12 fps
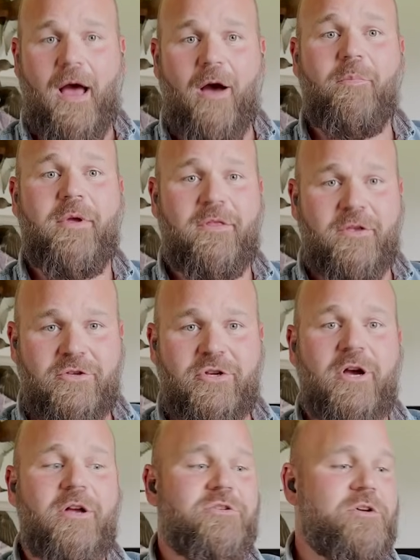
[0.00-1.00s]
I'll be the
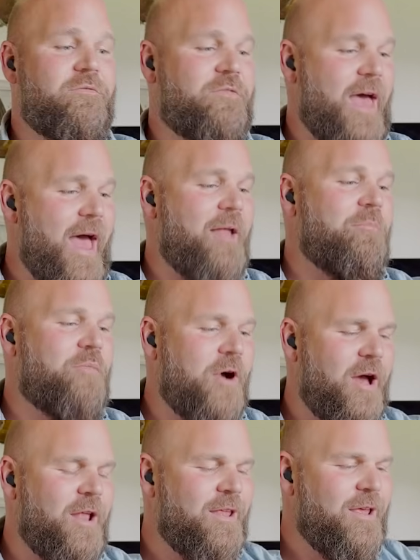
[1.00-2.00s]
judge of that.
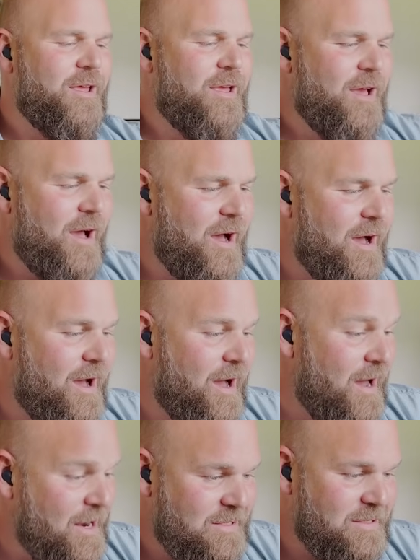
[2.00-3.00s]
But
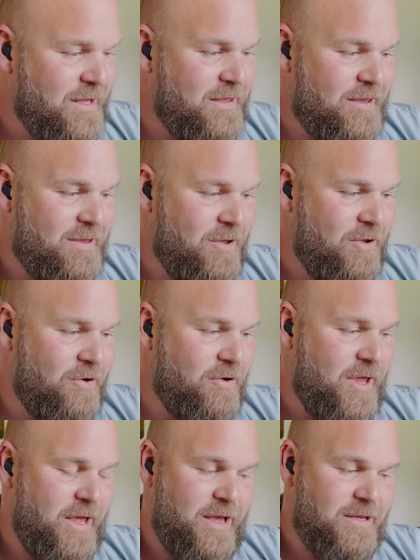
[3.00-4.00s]
honestly, the dude
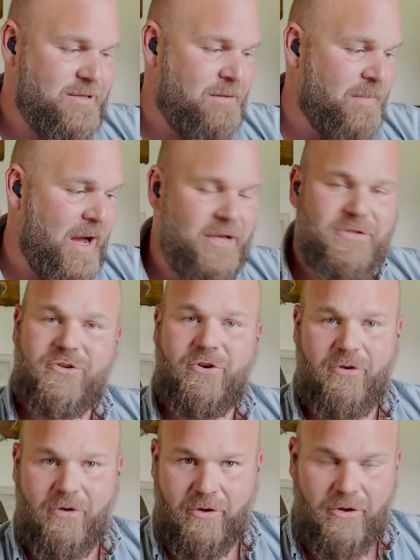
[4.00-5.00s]
is a
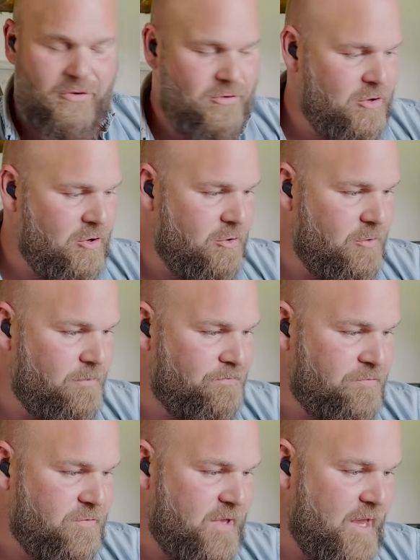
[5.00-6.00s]
monster on YouTube,
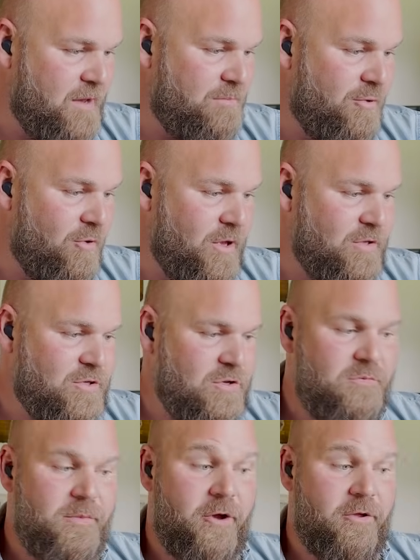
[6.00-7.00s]

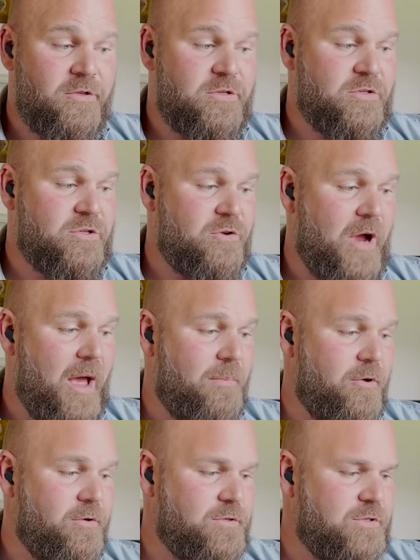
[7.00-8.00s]
10.2 billion
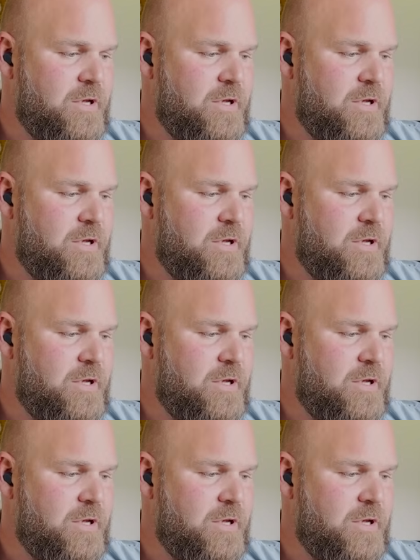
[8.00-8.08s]
subscribers.